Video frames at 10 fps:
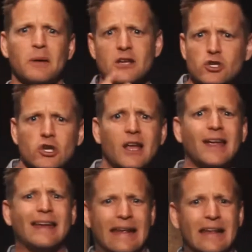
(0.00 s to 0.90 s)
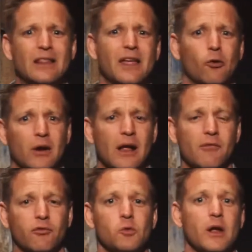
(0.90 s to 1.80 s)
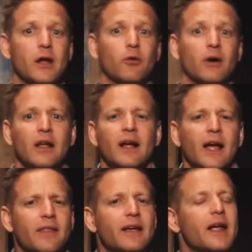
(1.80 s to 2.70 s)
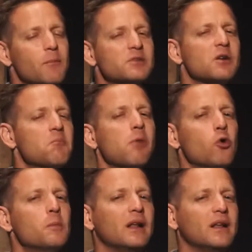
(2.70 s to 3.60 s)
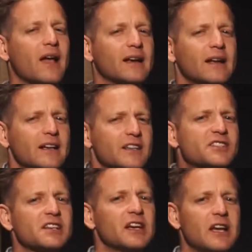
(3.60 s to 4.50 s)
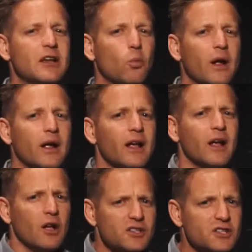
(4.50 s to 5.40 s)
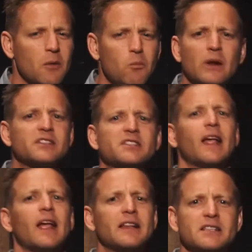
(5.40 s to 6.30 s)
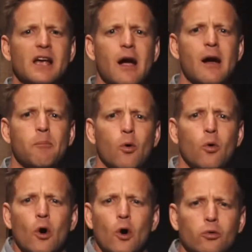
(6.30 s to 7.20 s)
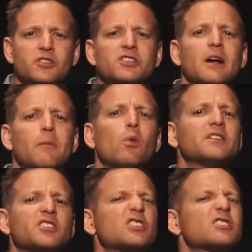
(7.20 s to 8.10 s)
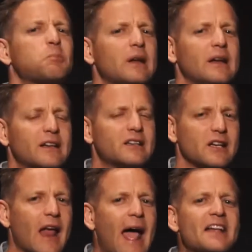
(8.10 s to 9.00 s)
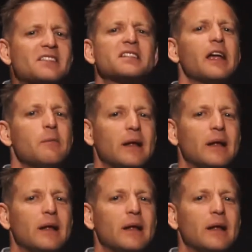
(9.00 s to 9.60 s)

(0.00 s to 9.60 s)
are being shared here, there and everywhere, and there comes a moment in that scene where someone stands up or someone speaks, and as they